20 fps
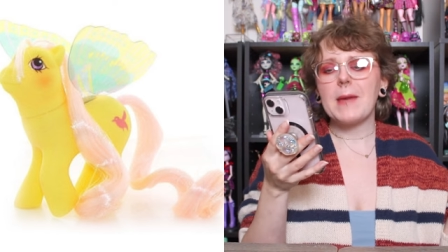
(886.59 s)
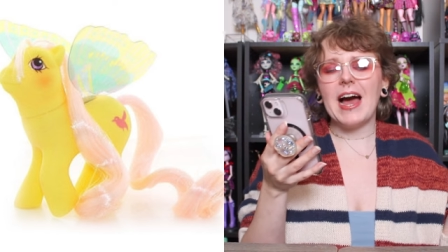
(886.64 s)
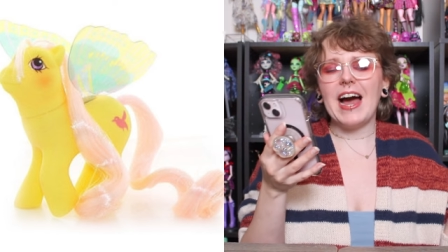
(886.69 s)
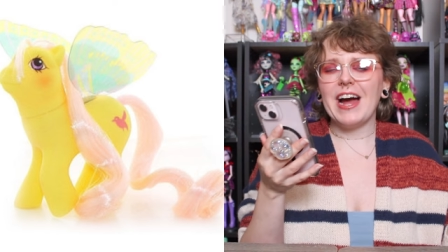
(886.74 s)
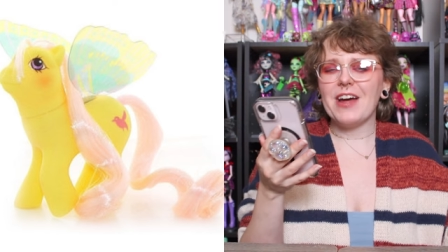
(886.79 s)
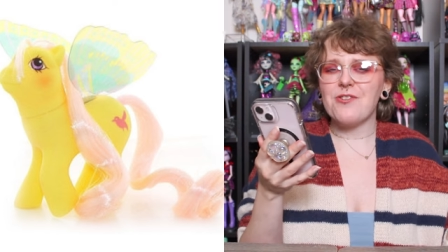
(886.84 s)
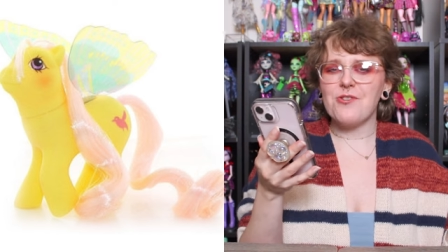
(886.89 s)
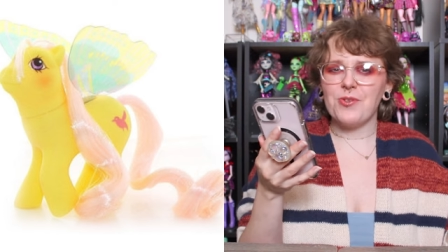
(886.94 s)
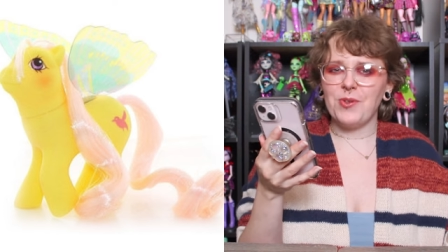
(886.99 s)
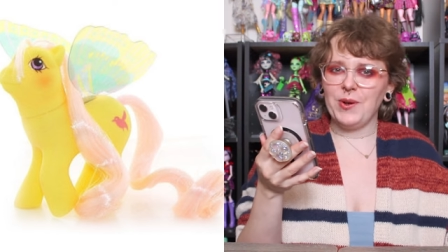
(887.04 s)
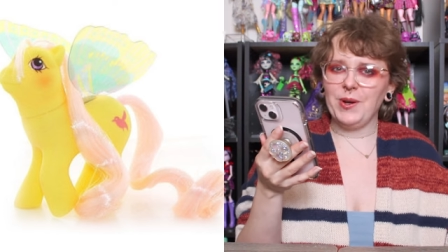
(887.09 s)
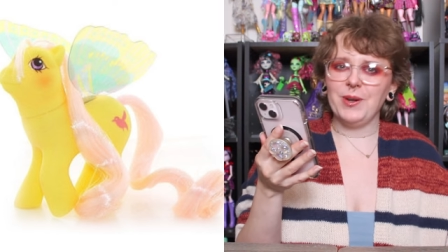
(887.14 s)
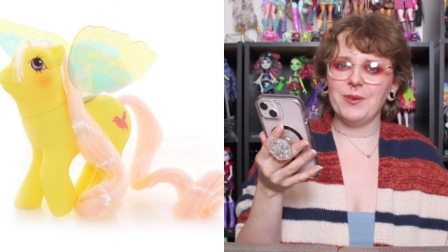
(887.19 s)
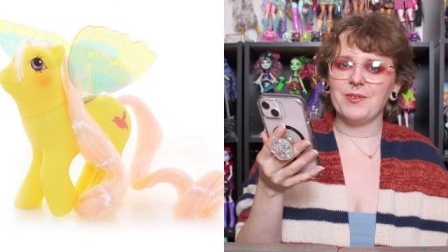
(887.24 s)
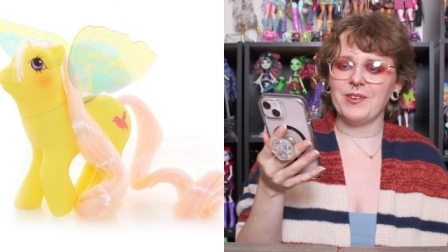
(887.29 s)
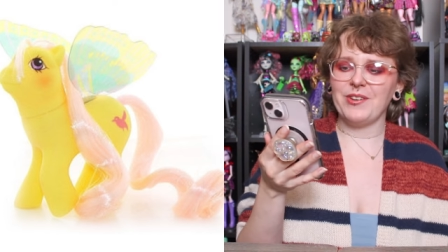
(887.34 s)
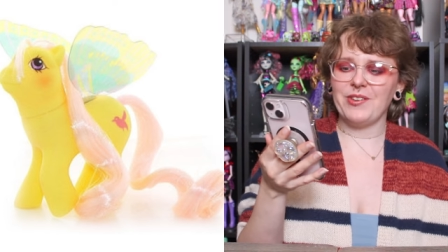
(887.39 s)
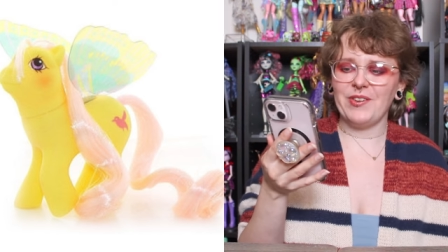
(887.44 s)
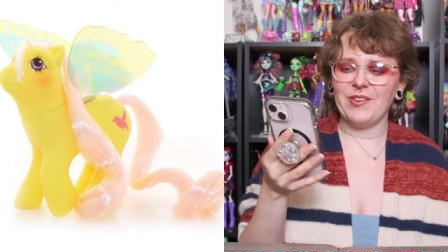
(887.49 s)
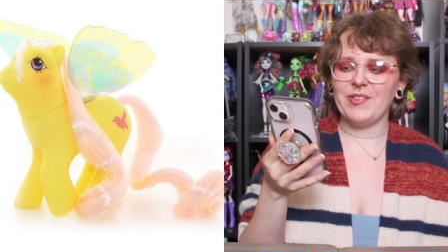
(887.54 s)
I just couldn't
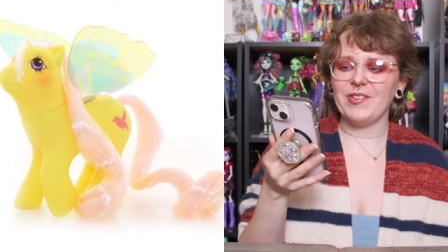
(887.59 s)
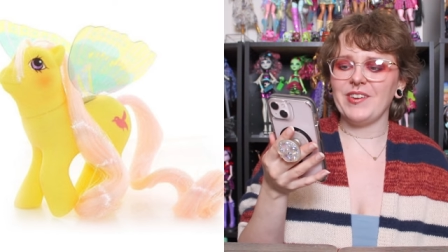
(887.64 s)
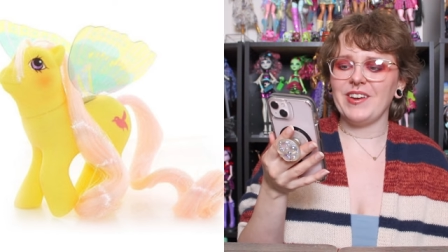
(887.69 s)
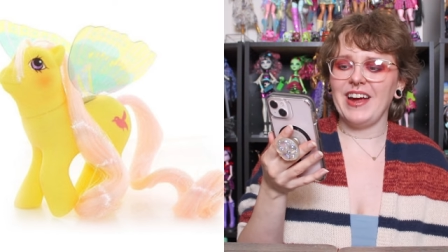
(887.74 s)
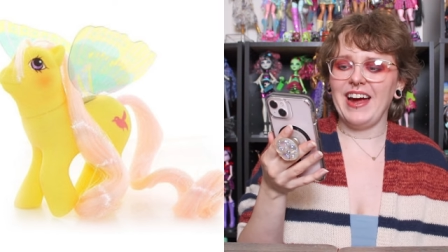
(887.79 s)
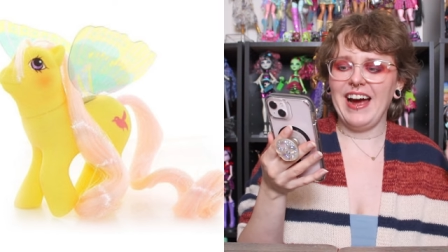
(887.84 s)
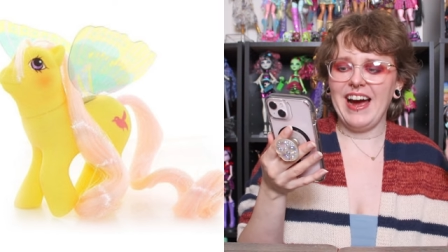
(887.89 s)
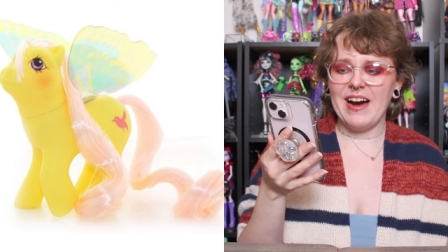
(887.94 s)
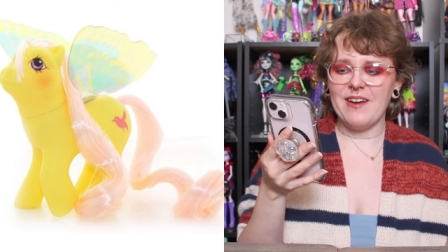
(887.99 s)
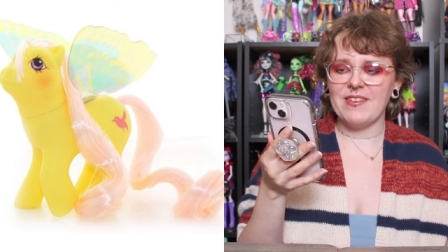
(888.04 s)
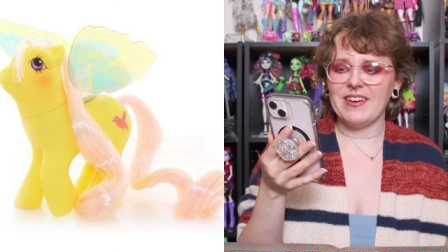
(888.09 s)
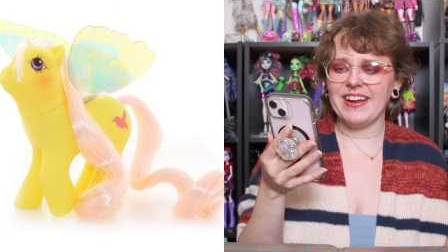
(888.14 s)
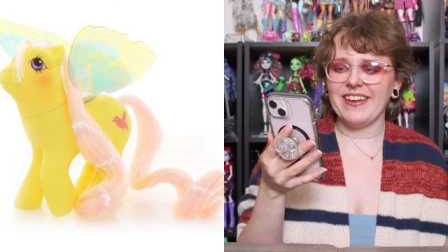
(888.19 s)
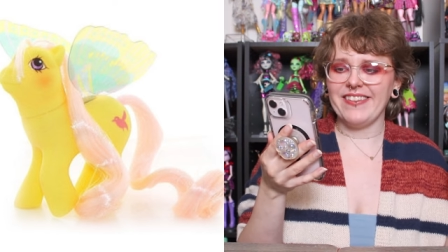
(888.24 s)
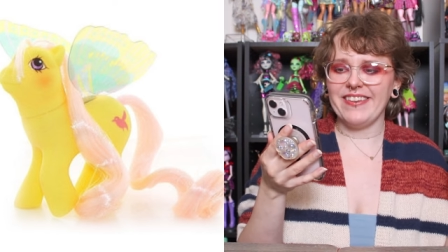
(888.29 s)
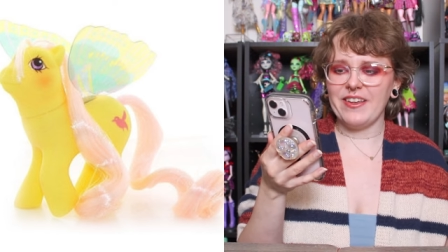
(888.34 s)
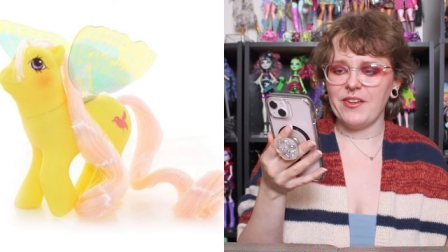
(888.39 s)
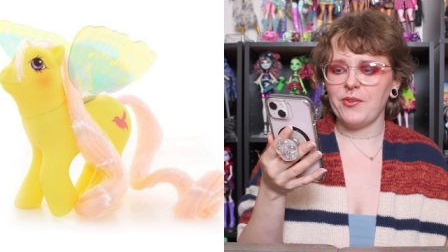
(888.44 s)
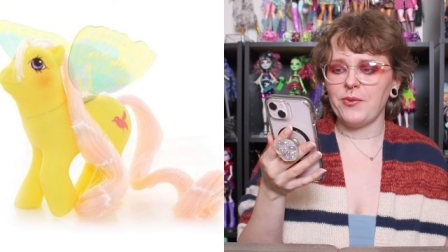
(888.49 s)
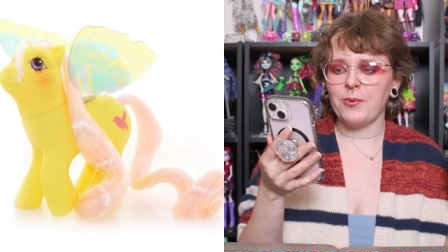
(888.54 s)
resist having
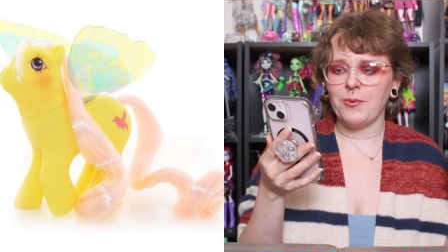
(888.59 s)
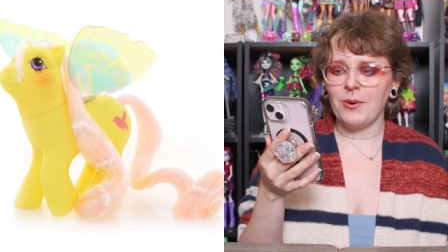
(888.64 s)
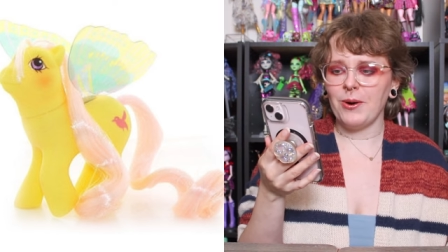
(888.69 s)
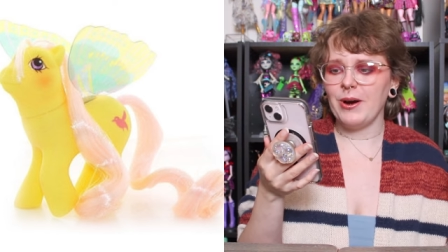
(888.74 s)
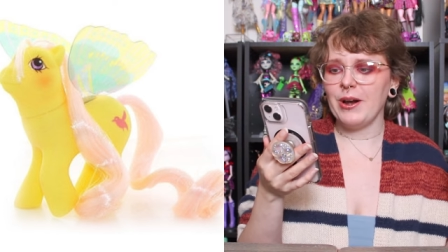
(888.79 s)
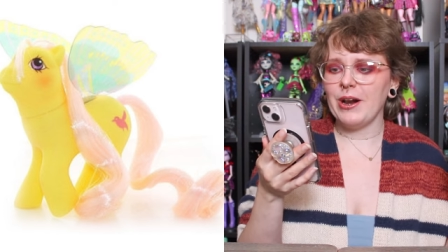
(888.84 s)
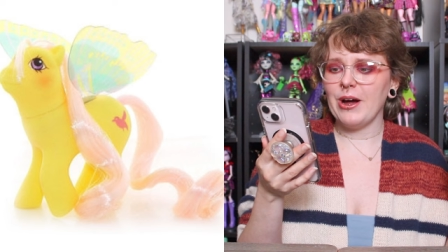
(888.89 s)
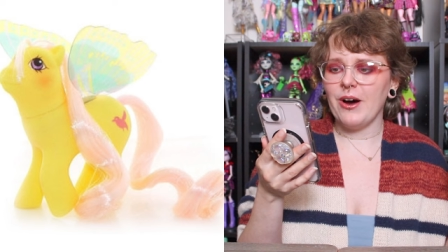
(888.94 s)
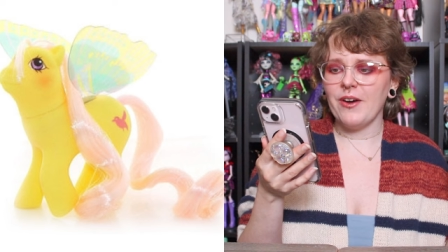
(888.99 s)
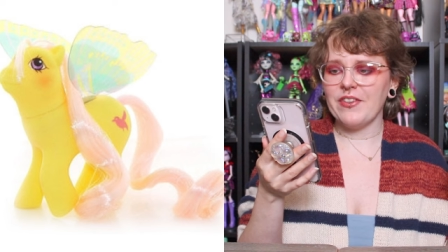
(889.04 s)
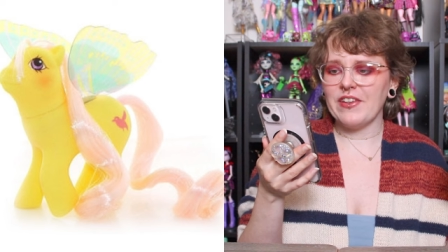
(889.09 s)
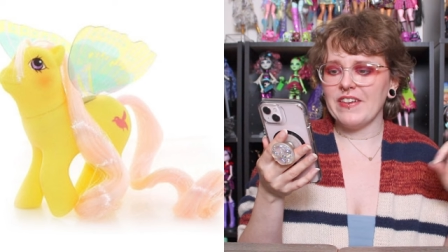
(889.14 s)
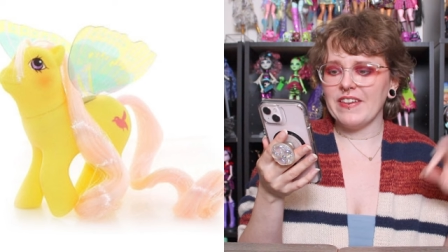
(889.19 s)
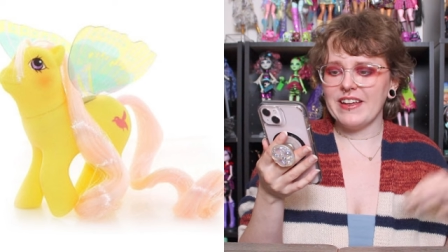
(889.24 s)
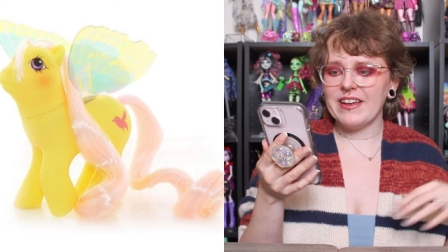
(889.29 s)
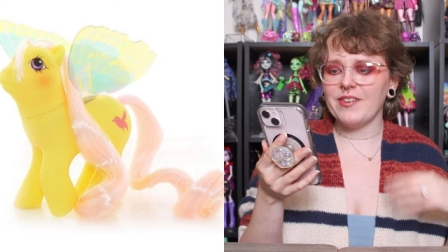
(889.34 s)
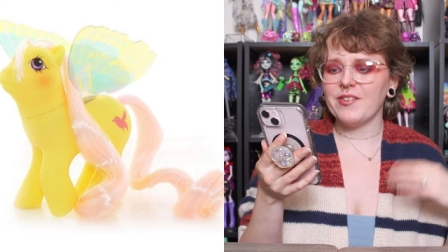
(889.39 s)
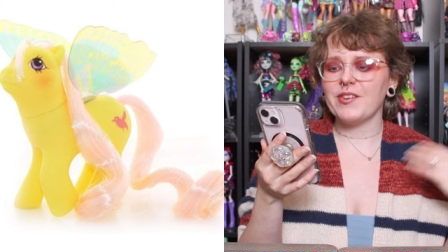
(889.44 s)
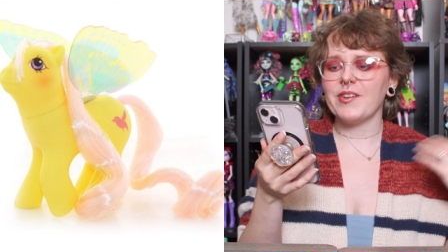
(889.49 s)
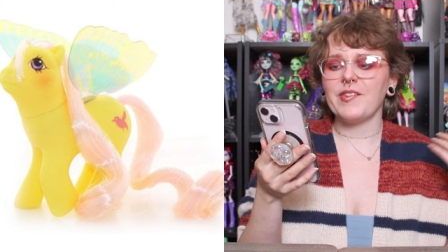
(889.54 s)
at least one on the
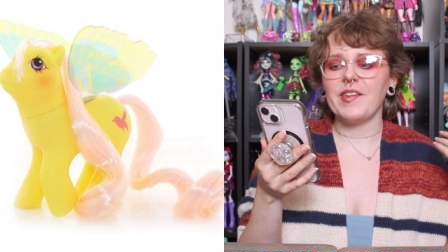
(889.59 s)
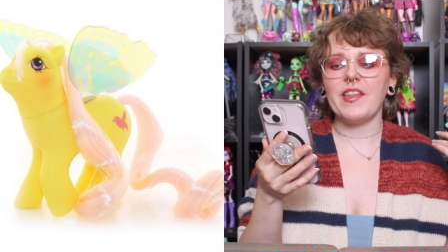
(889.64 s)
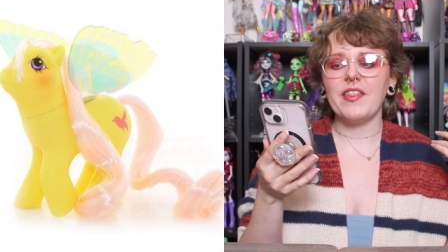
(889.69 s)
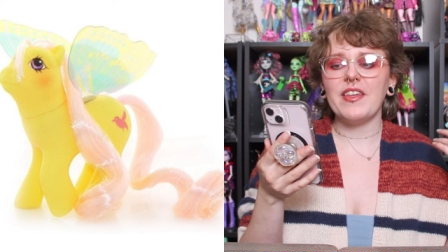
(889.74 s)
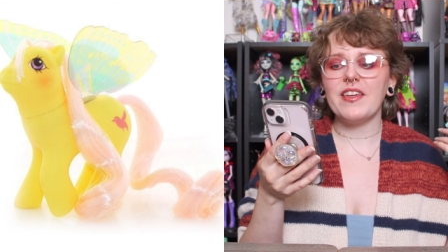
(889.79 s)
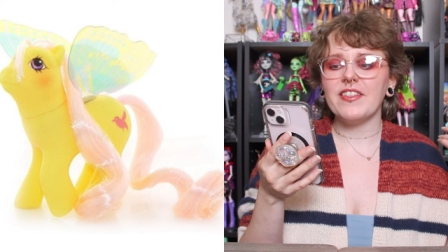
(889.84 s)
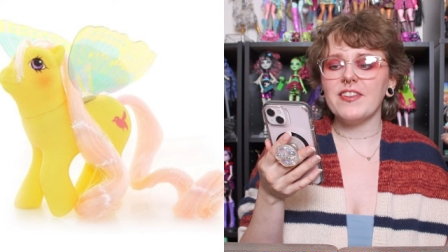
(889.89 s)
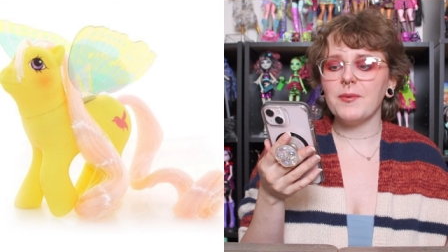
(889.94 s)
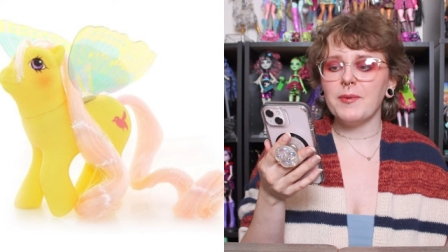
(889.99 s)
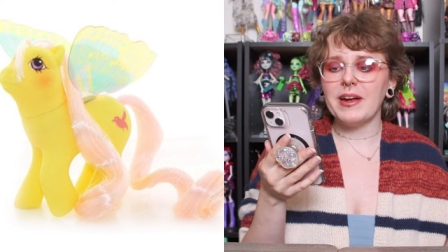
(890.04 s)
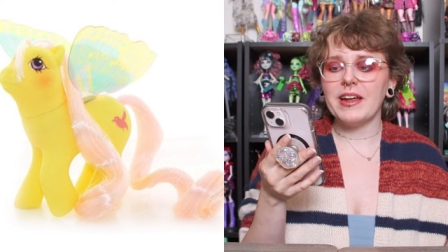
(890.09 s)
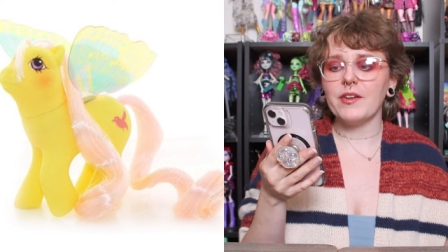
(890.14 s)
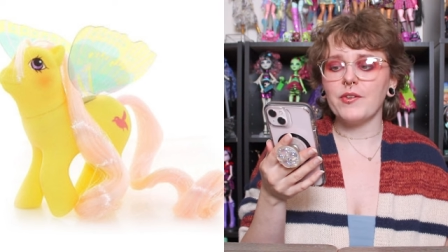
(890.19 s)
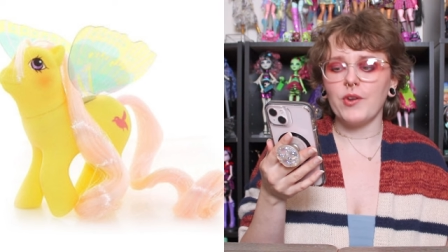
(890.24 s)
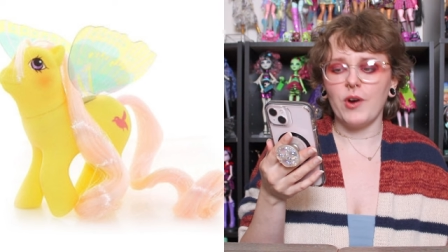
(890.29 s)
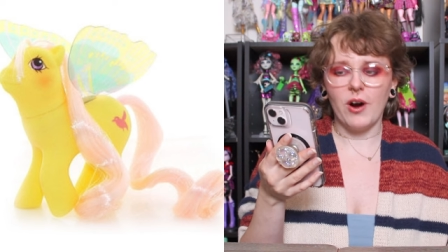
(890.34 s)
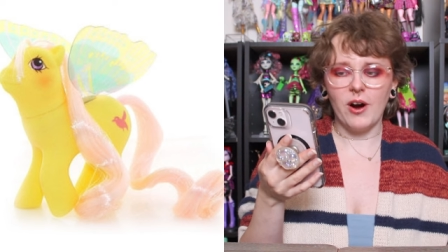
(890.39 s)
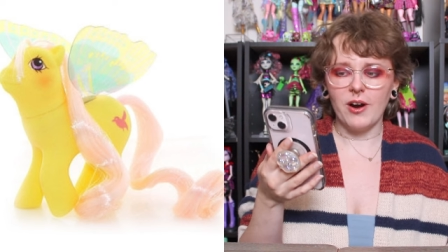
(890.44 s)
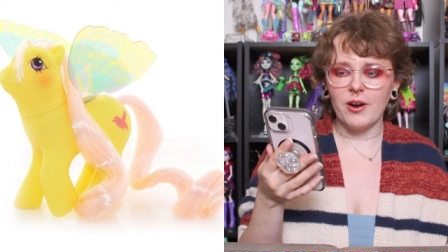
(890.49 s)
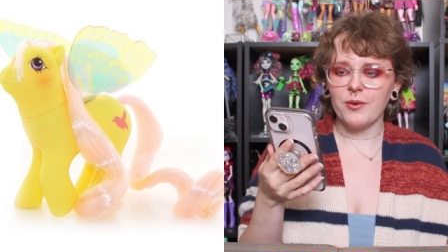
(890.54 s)
list because I think the wings
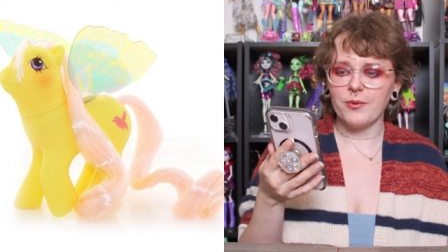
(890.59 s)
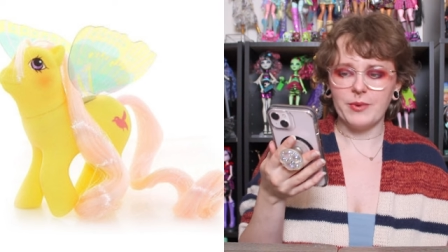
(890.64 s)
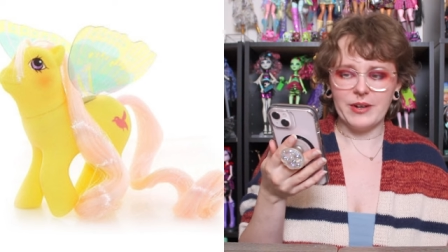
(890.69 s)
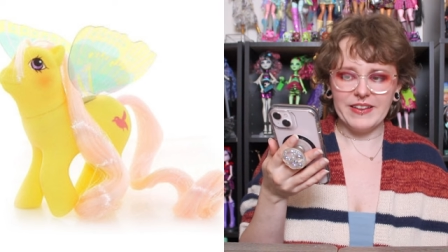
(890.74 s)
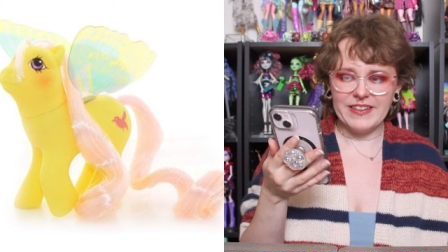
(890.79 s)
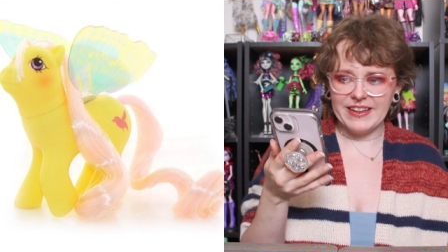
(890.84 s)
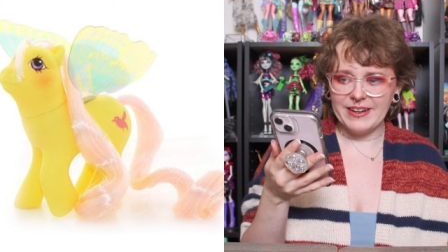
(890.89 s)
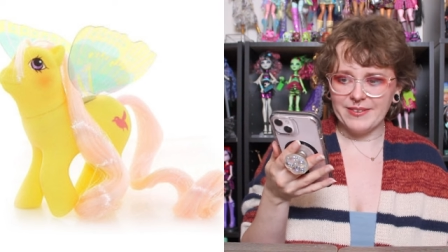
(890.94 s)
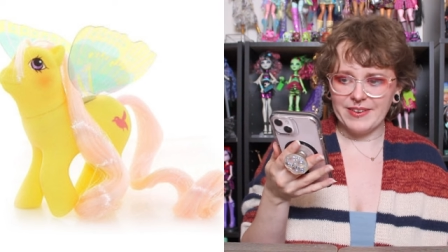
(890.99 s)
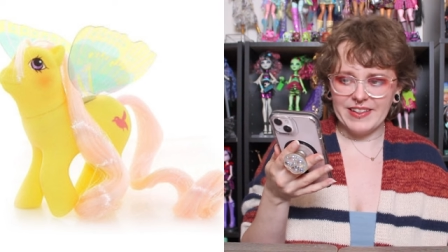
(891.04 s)
are really,